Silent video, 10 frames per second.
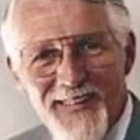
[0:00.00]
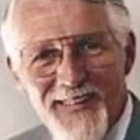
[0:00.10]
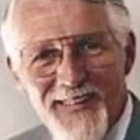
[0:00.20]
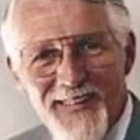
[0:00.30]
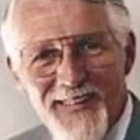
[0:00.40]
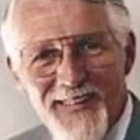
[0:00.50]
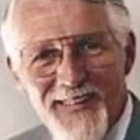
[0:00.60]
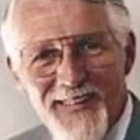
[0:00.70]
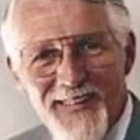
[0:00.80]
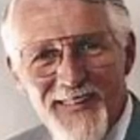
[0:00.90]

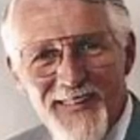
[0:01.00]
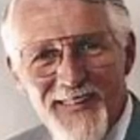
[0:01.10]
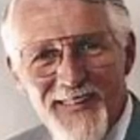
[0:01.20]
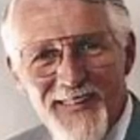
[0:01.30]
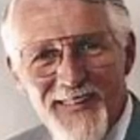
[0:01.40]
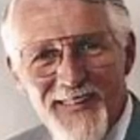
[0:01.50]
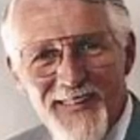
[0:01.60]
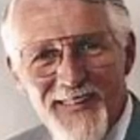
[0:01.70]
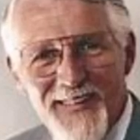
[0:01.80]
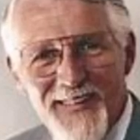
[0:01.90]

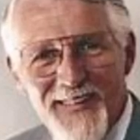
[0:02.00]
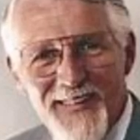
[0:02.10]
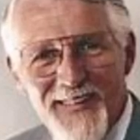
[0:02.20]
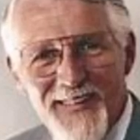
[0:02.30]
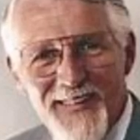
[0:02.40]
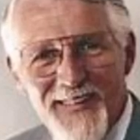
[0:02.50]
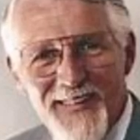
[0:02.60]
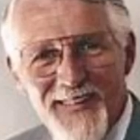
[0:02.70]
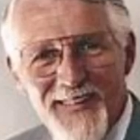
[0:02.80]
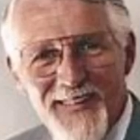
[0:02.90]

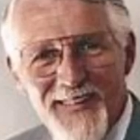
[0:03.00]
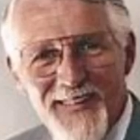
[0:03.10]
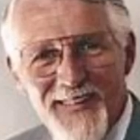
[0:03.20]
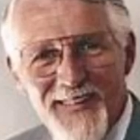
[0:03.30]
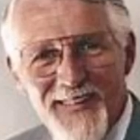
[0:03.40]
(no lip movement)